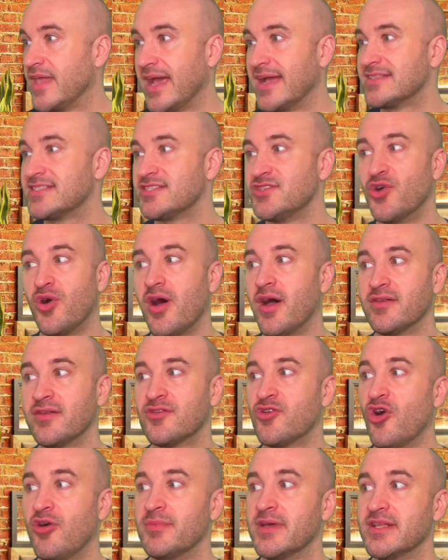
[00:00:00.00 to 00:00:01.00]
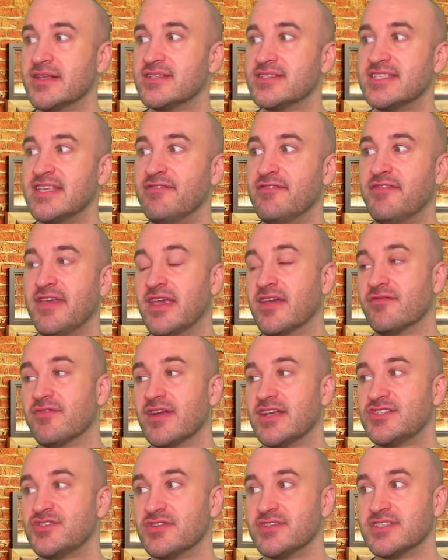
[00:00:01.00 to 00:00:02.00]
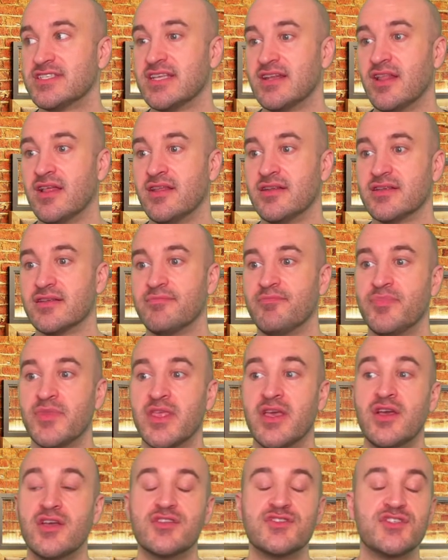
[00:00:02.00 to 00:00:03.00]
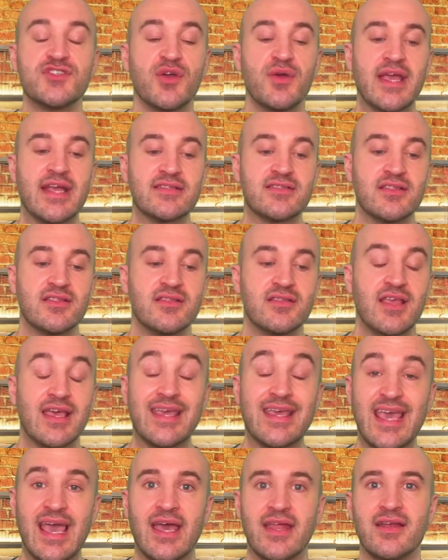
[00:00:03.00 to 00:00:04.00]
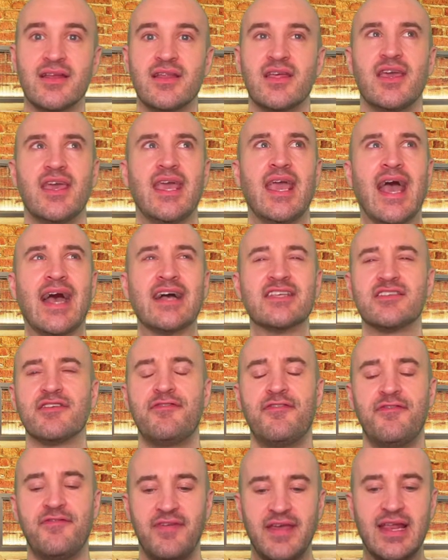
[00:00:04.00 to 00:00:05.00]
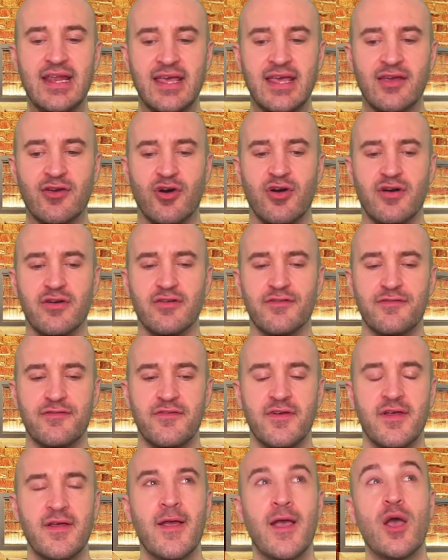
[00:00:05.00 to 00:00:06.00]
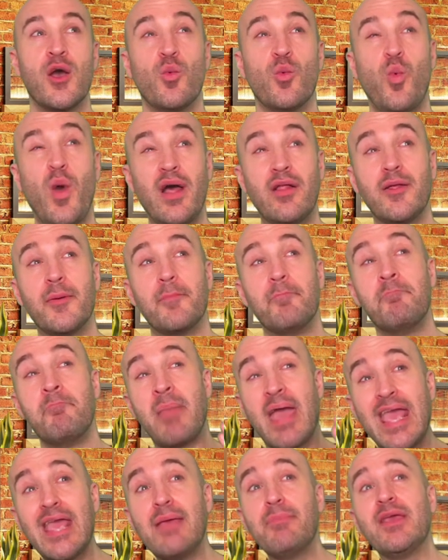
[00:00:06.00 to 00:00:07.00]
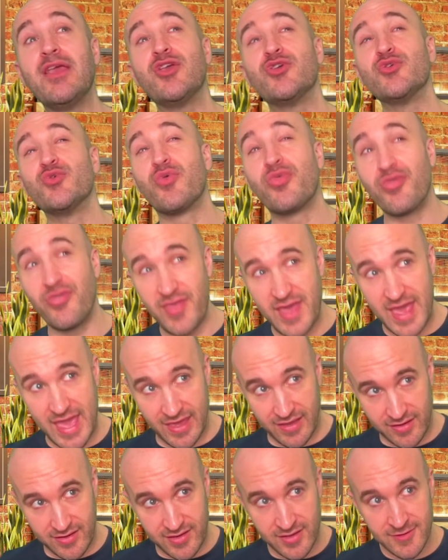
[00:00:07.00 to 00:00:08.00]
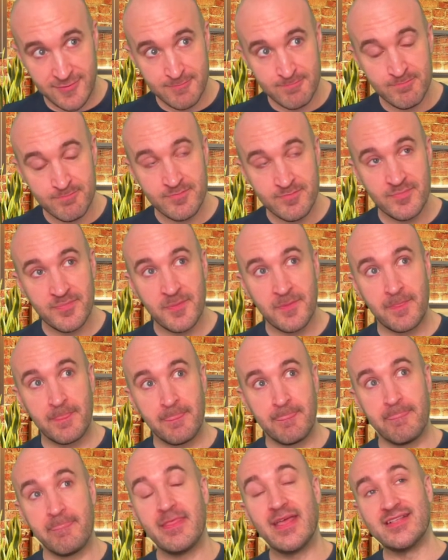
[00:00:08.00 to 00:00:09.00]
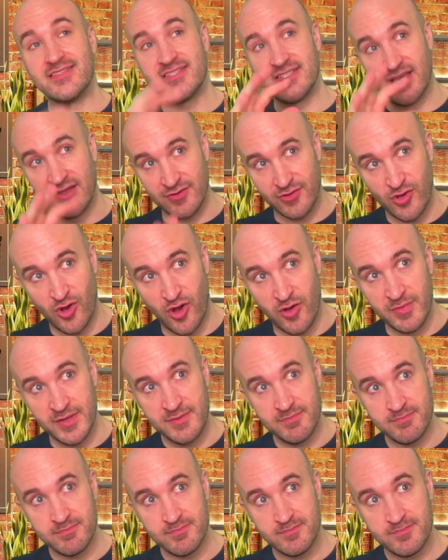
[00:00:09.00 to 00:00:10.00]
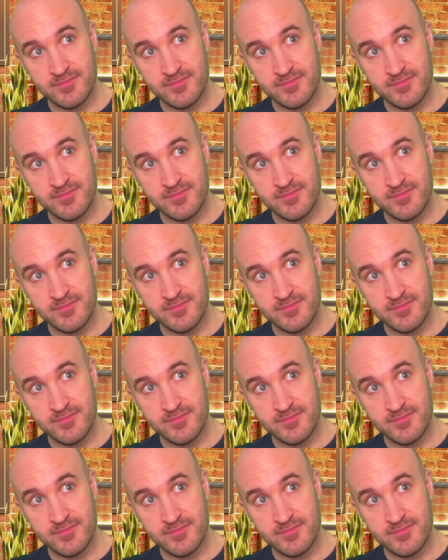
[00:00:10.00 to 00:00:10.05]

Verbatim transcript: it's not uncommon to see vegan restaurants in London. So it has a feeling of, well, maybe you think it's uncommon.